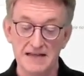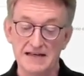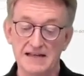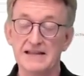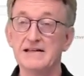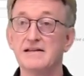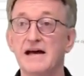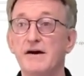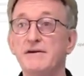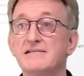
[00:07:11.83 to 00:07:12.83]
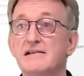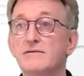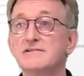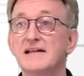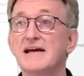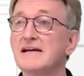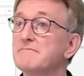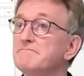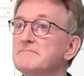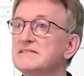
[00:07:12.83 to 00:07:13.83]
That's how it looks like.
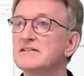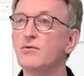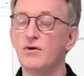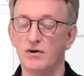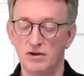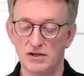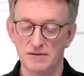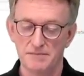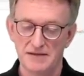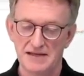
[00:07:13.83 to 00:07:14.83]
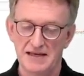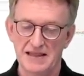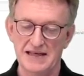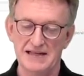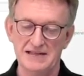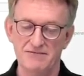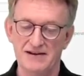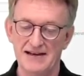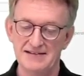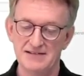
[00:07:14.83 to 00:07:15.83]
So all the
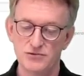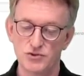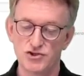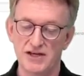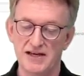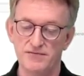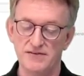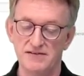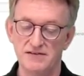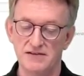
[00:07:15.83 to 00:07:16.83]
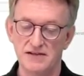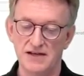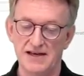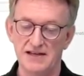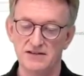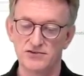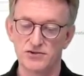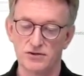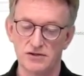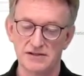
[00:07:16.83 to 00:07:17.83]
devices which I
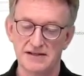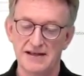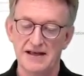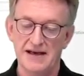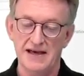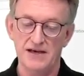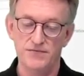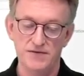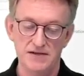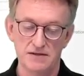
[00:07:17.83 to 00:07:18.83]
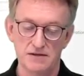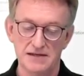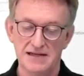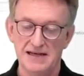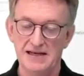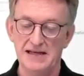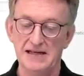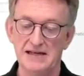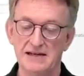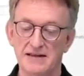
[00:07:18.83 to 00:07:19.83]
installed, I have here
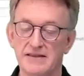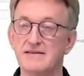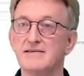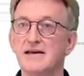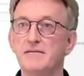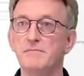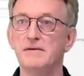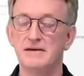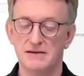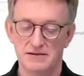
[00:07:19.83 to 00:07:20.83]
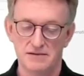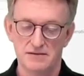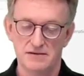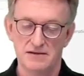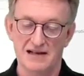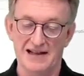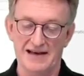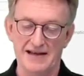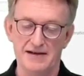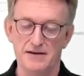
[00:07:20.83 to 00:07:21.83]
in the same
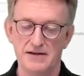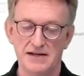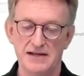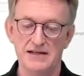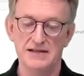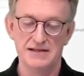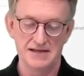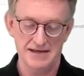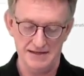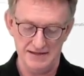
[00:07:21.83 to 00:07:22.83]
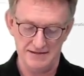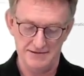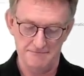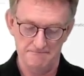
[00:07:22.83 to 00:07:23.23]
line in KNX.